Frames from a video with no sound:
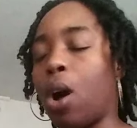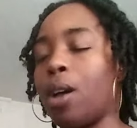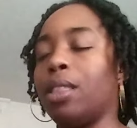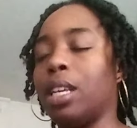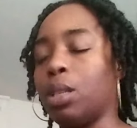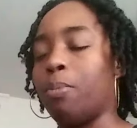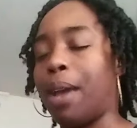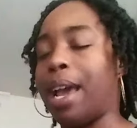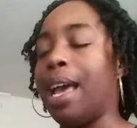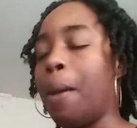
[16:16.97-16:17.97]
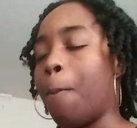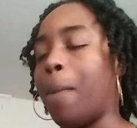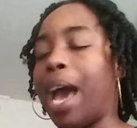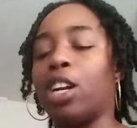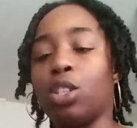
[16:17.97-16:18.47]
All this
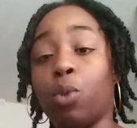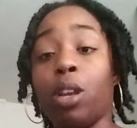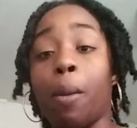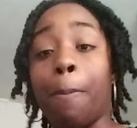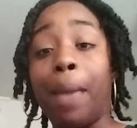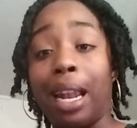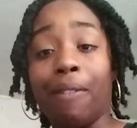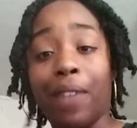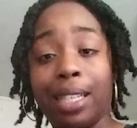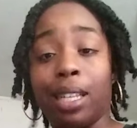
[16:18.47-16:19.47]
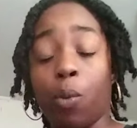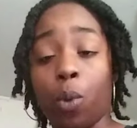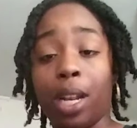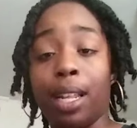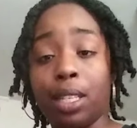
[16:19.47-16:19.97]
matters when you're manifesting
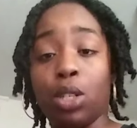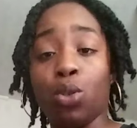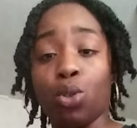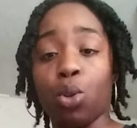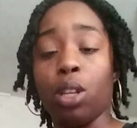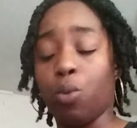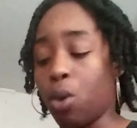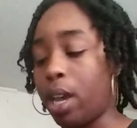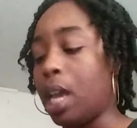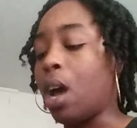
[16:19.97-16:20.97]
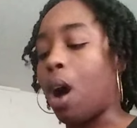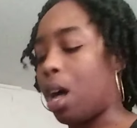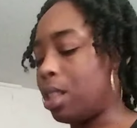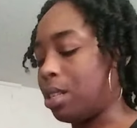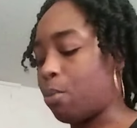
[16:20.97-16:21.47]
what it is that you truly want.
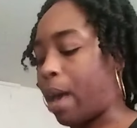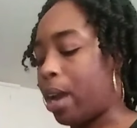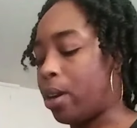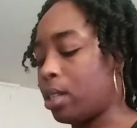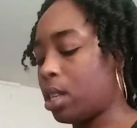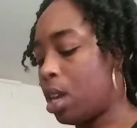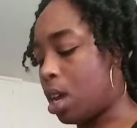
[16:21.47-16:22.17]
All this matters.